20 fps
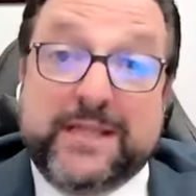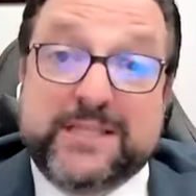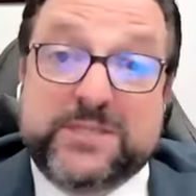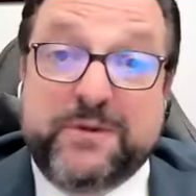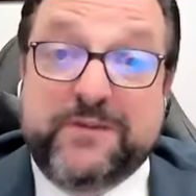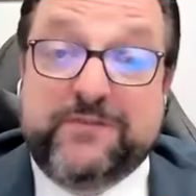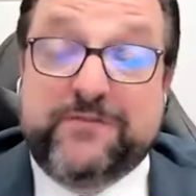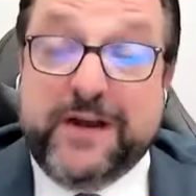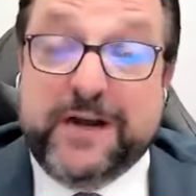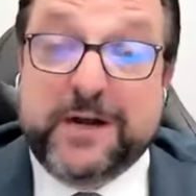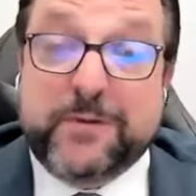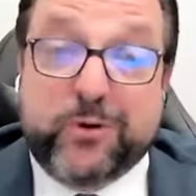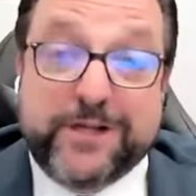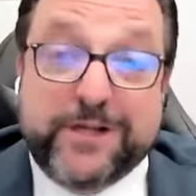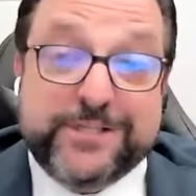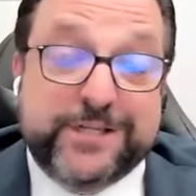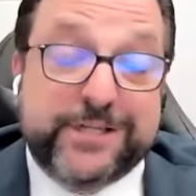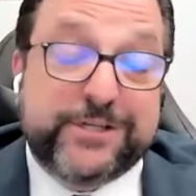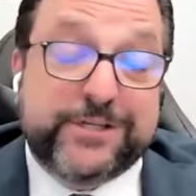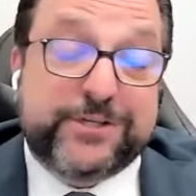Well, let's be fair to
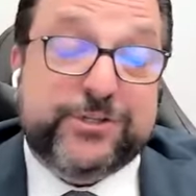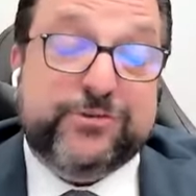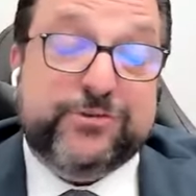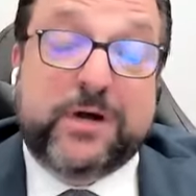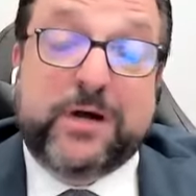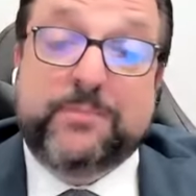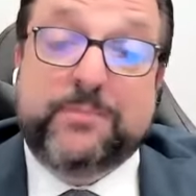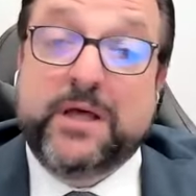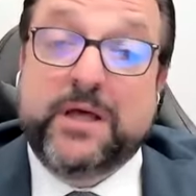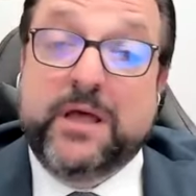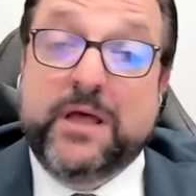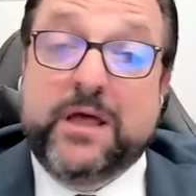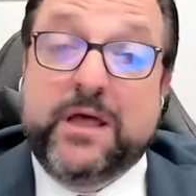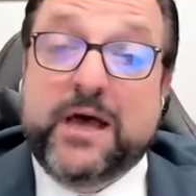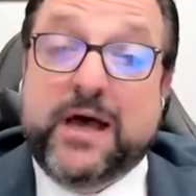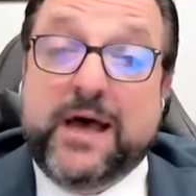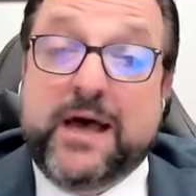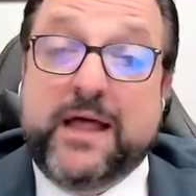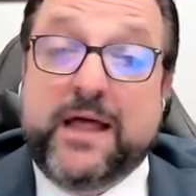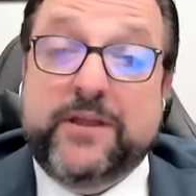President Trump.
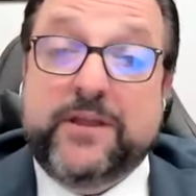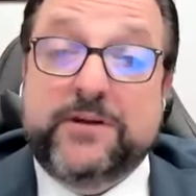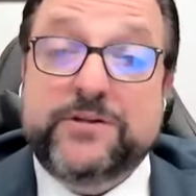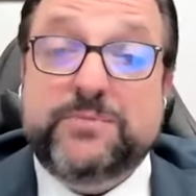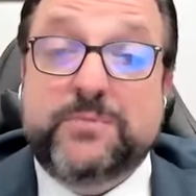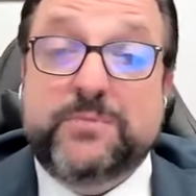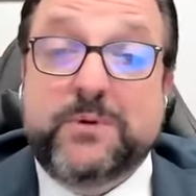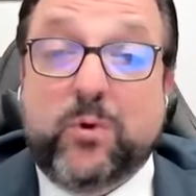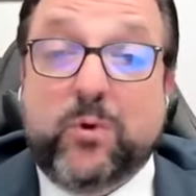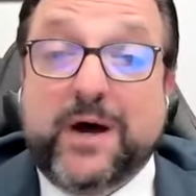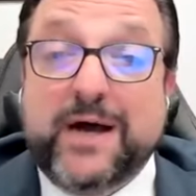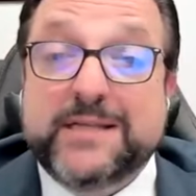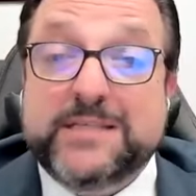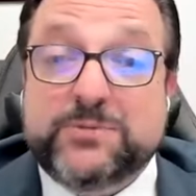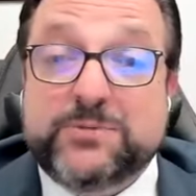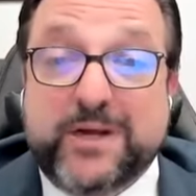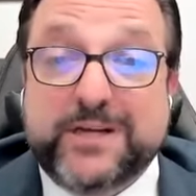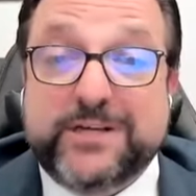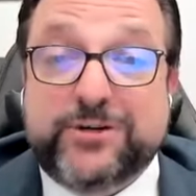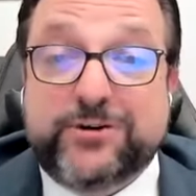There's been
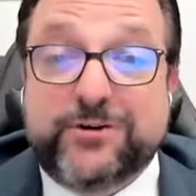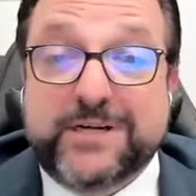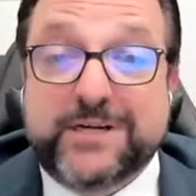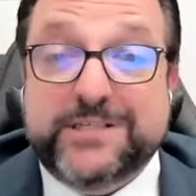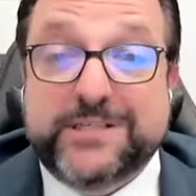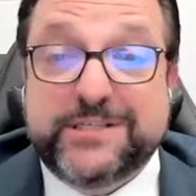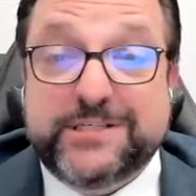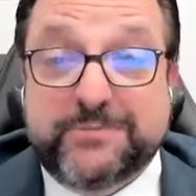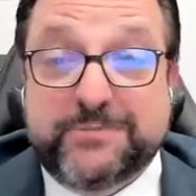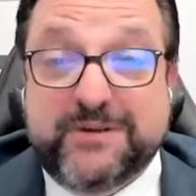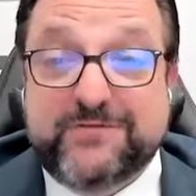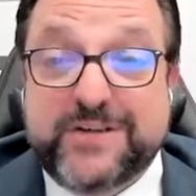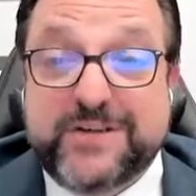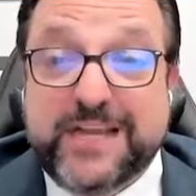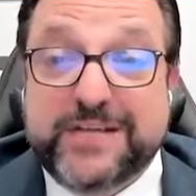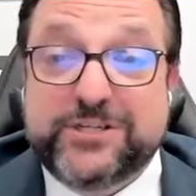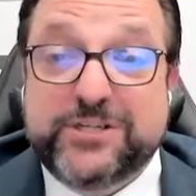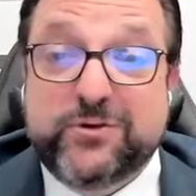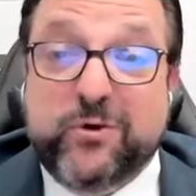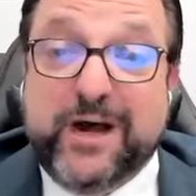widespread criticism of
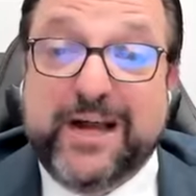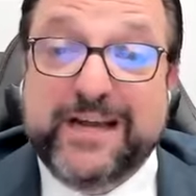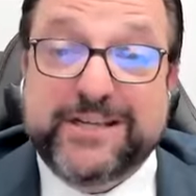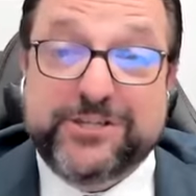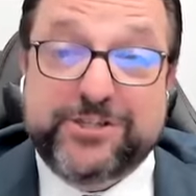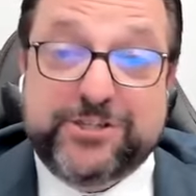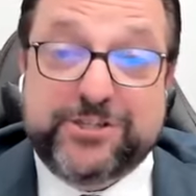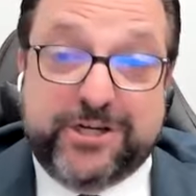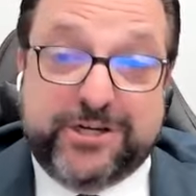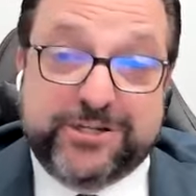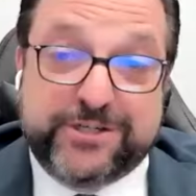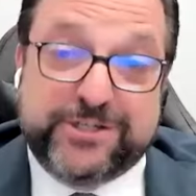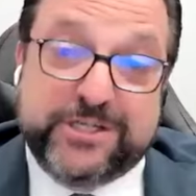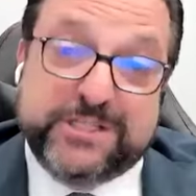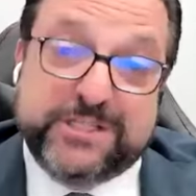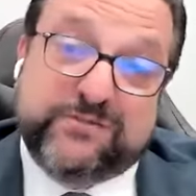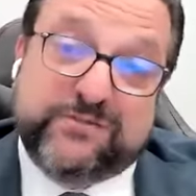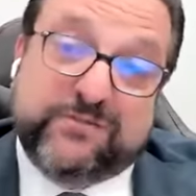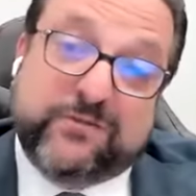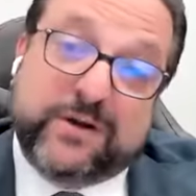nationwide
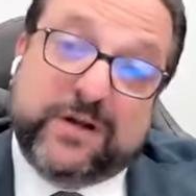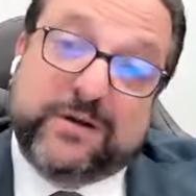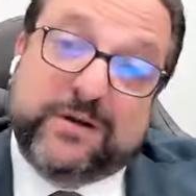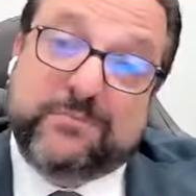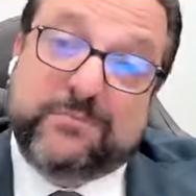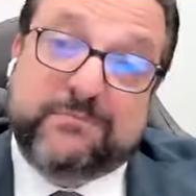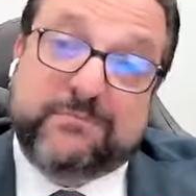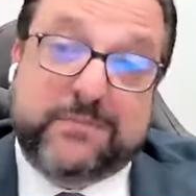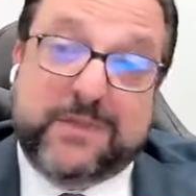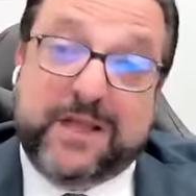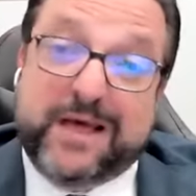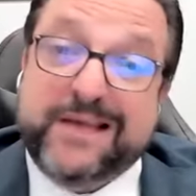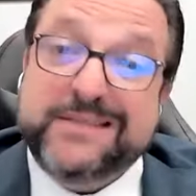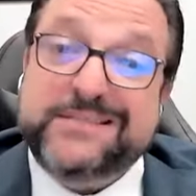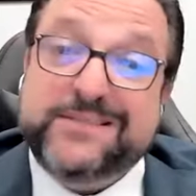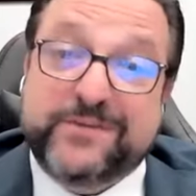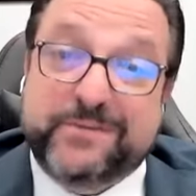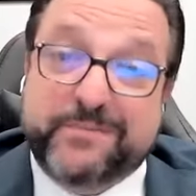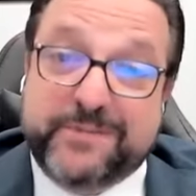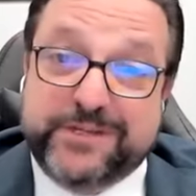injunctions from
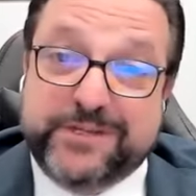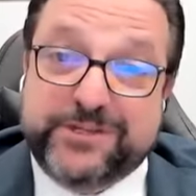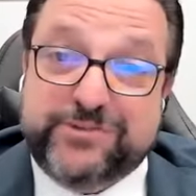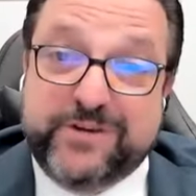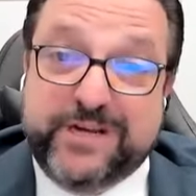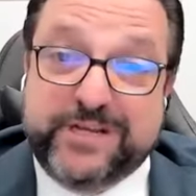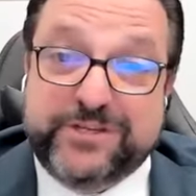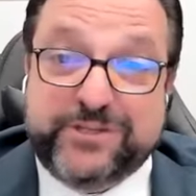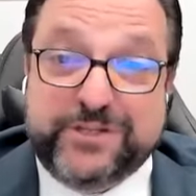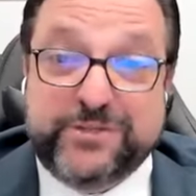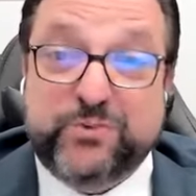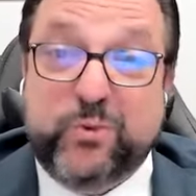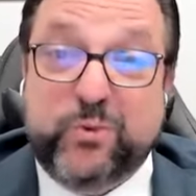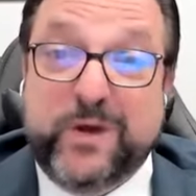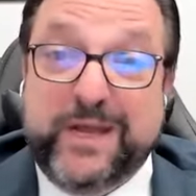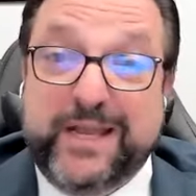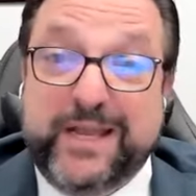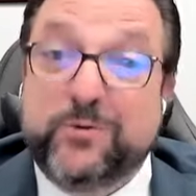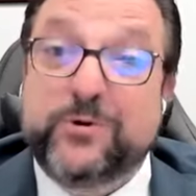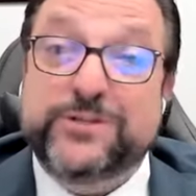lots of administrations
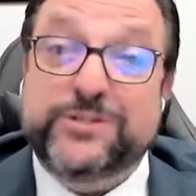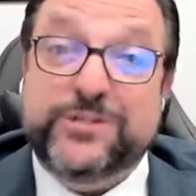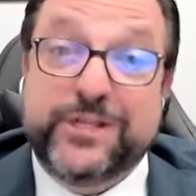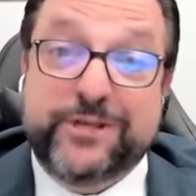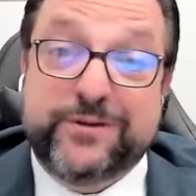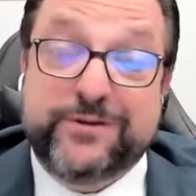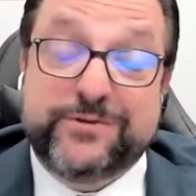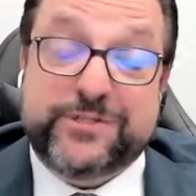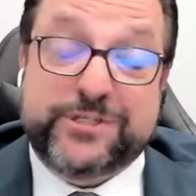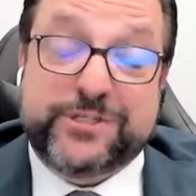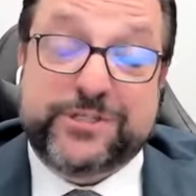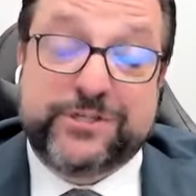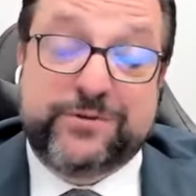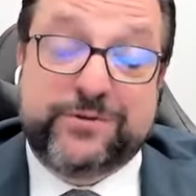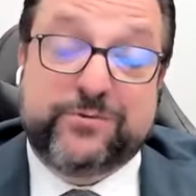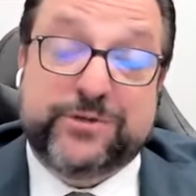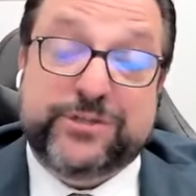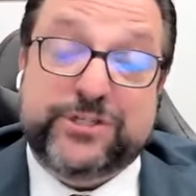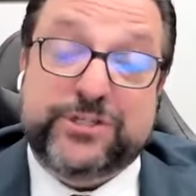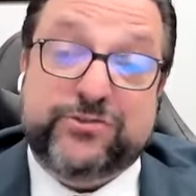when it was used
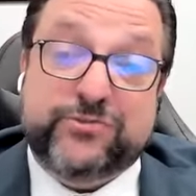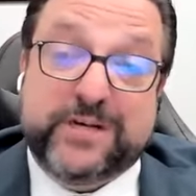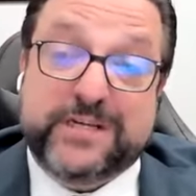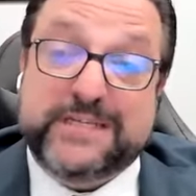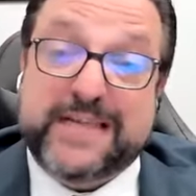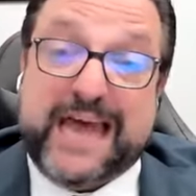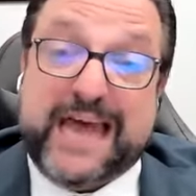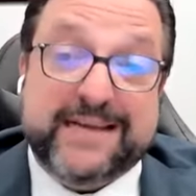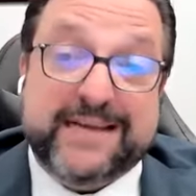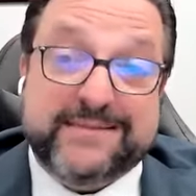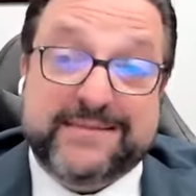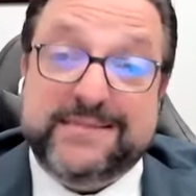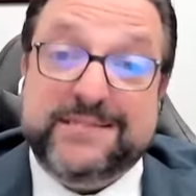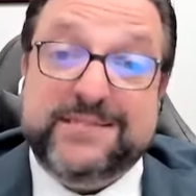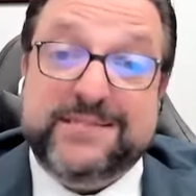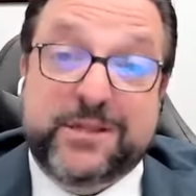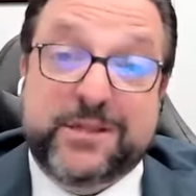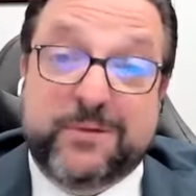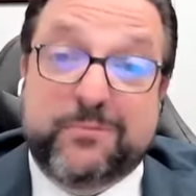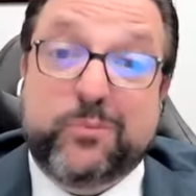to restrict
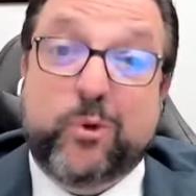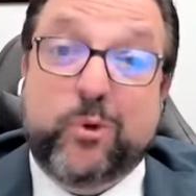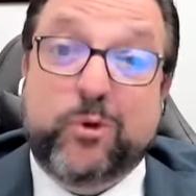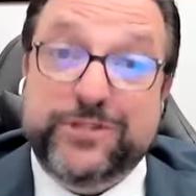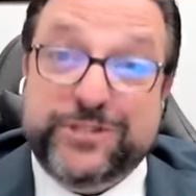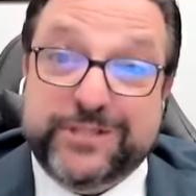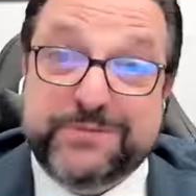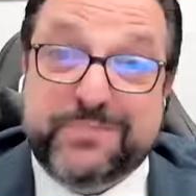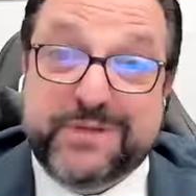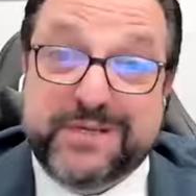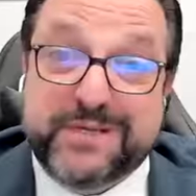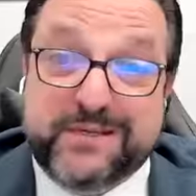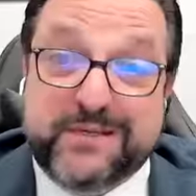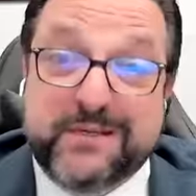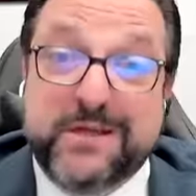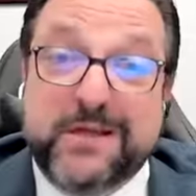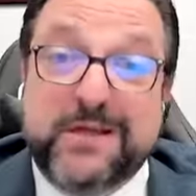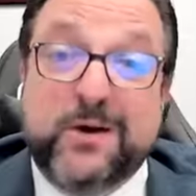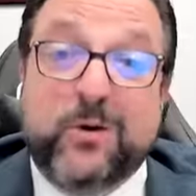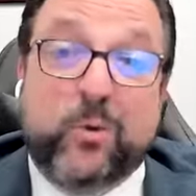access to the abortion
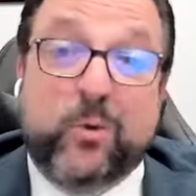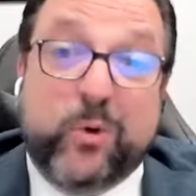pill.